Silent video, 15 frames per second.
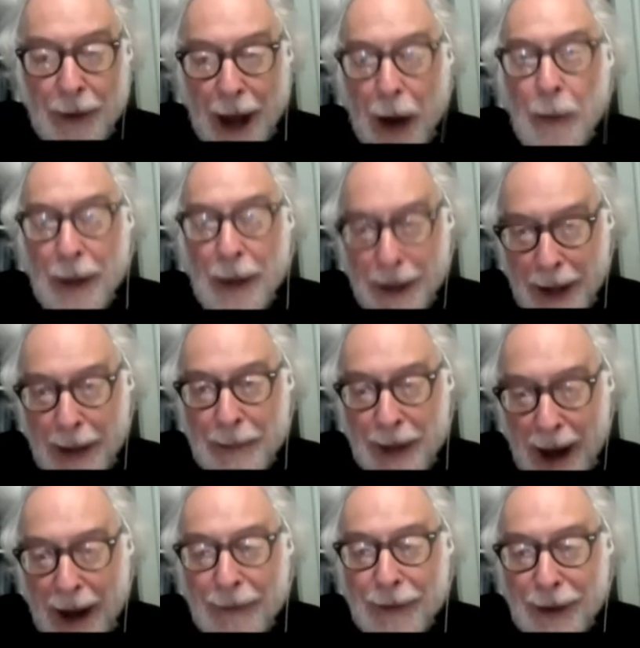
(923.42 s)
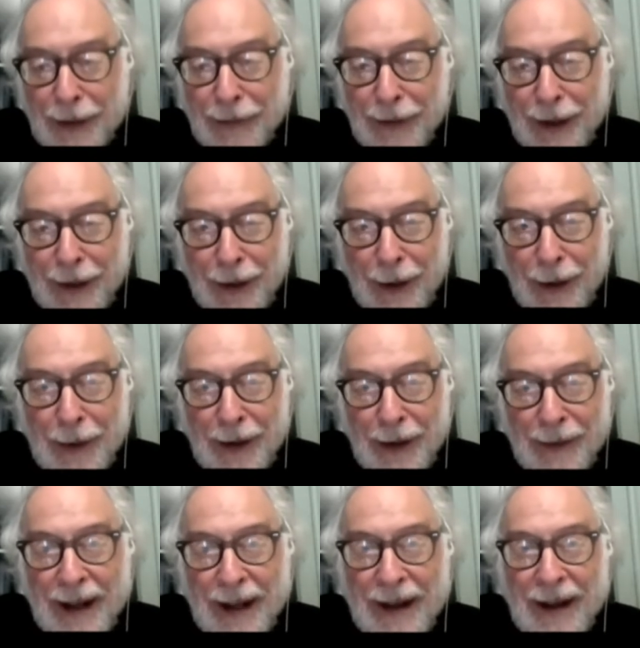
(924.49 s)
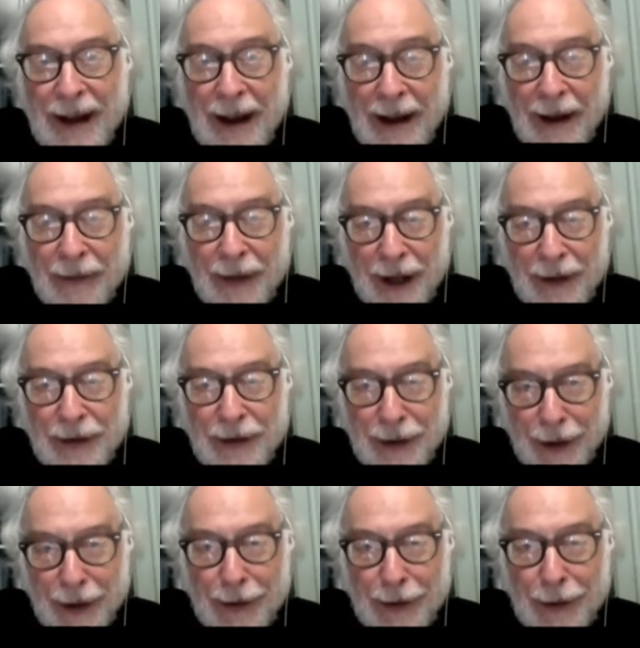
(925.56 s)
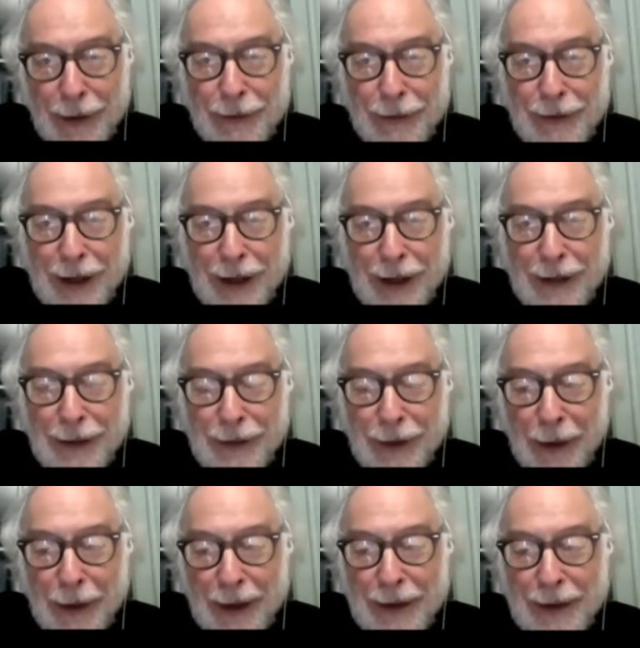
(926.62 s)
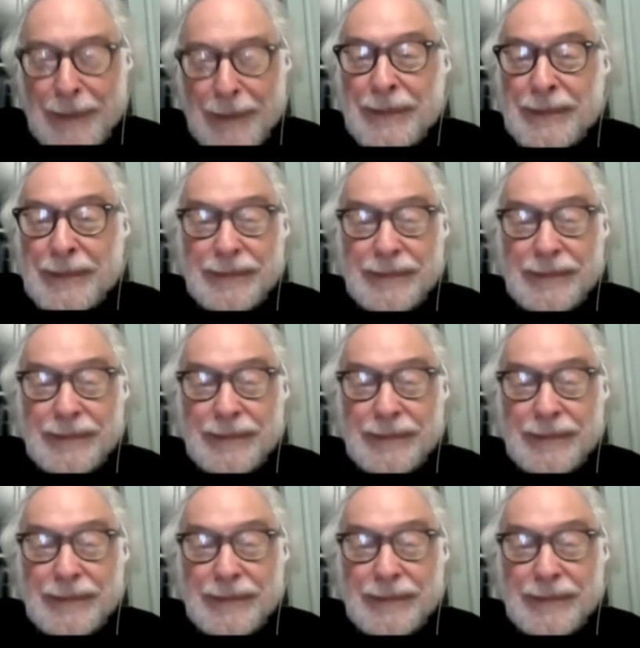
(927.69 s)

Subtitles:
about how we came to have this video and then share your screen and show it.